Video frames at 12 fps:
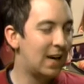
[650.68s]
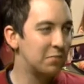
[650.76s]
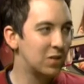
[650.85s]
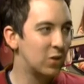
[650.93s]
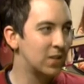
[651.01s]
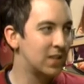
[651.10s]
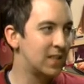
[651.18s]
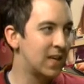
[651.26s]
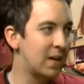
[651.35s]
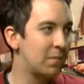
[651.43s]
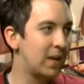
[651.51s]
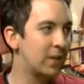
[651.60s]
to go to the
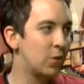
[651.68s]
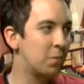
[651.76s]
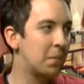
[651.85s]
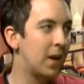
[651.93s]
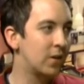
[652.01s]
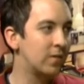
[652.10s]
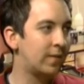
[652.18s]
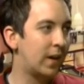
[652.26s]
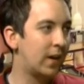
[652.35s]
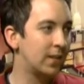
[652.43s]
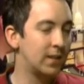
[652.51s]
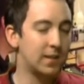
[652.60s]
San Mateo Maker
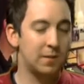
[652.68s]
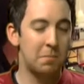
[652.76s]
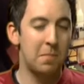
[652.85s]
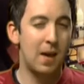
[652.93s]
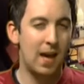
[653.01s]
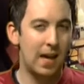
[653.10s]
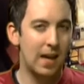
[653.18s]
Fair this May.